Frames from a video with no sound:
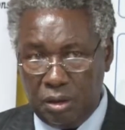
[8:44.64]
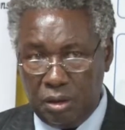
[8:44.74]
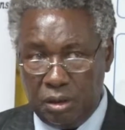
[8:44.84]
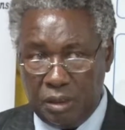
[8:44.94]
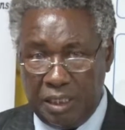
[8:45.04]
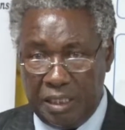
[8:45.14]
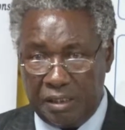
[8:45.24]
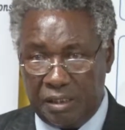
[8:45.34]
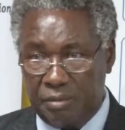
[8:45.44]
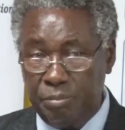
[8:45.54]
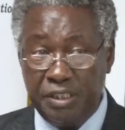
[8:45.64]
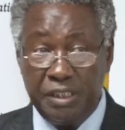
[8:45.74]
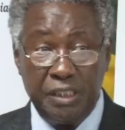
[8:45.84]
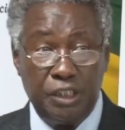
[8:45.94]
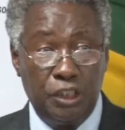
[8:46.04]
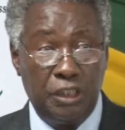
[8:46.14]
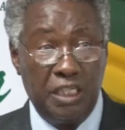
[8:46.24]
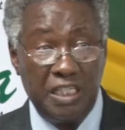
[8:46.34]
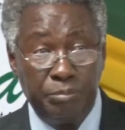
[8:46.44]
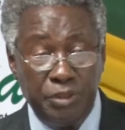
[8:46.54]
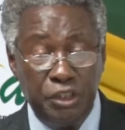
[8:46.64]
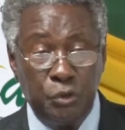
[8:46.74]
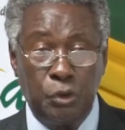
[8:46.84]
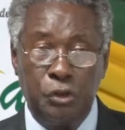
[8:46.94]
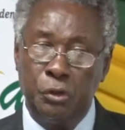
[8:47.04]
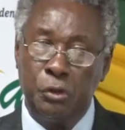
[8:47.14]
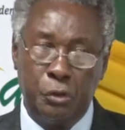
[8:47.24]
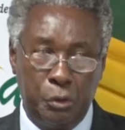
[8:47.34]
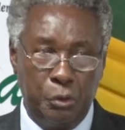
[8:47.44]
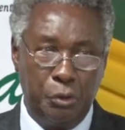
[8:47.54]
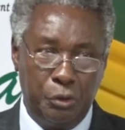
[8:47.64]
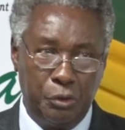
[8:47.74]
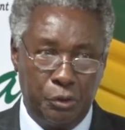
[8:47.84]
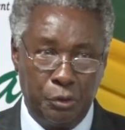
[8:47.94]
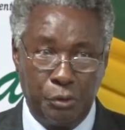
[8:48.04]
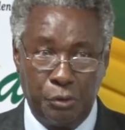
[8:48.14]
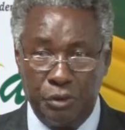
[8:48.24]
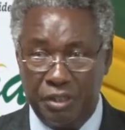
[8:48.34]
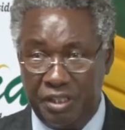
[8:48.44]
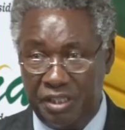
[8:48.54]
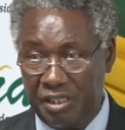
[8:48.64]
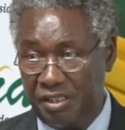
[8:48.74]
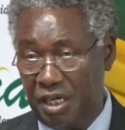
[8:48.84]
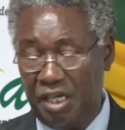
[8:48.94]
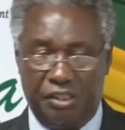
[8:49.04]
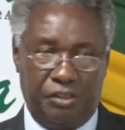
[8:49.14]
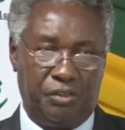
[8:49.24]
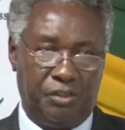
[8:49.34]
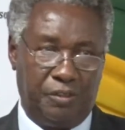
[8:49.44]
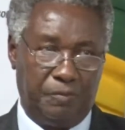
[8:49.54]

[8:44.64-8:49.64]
Let me introduce you to these judges.